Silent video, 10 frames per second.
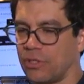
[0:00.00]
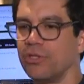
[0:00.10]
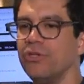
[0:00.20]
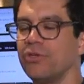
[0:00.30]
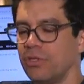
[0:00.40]
it
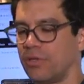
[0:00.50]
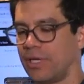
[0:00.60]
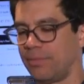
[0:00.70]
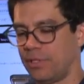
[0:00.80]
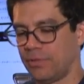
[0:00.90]
or you can
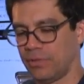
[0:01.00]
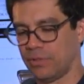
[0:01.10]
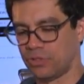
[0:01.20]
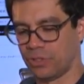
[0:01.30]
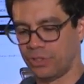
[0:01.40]
grab it.
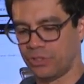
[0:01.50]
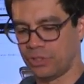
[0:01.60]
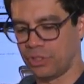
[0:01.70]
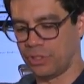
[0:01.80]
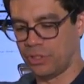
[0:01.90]
It's on
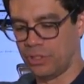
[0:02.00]
Insta.